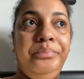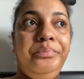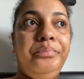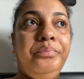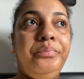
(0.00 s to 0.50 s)

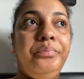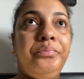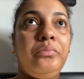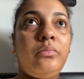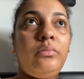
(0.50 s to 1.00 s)

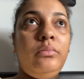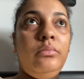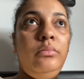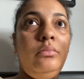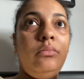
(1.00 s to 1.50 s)

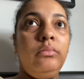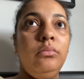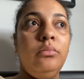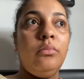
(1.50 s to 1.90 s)
Nobody speaks.